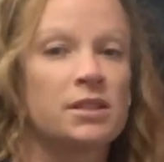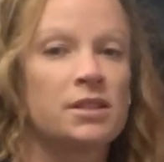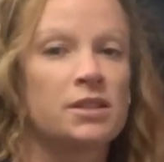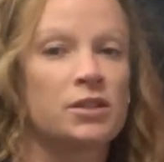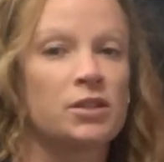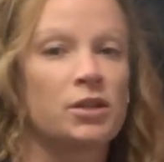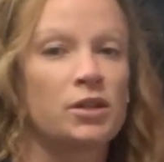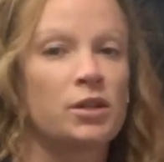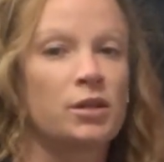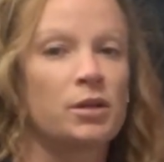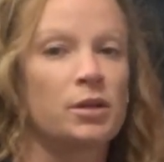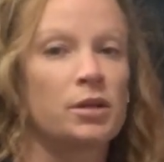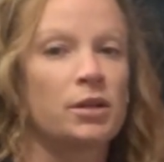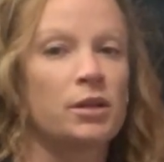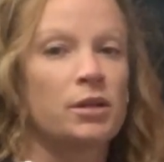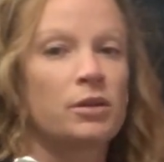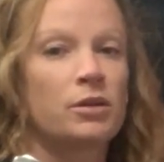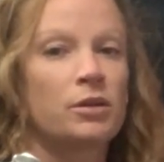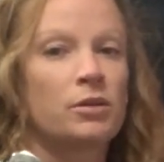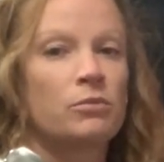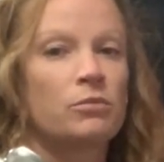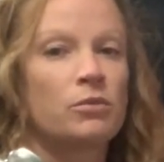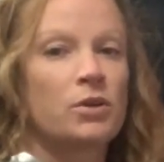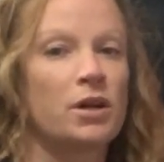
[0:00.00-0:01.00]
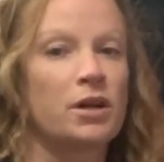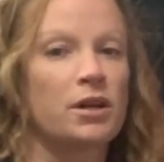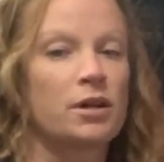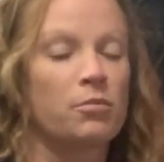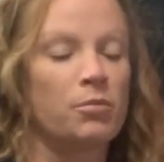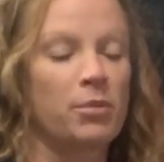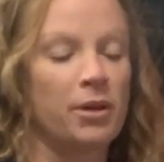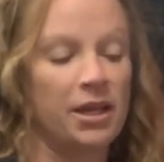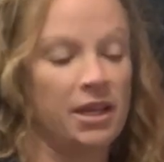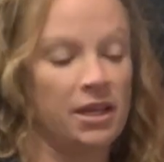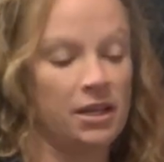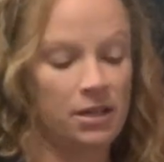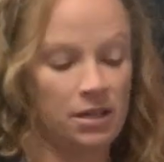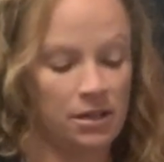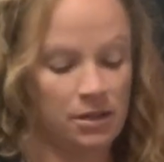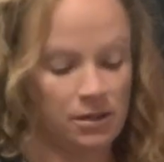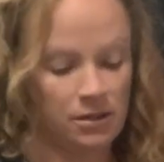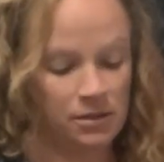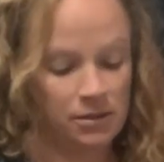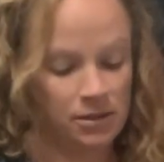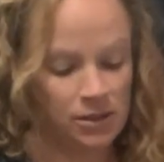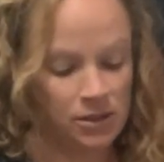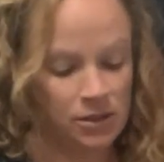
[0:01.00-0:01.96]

is our RockBlade here.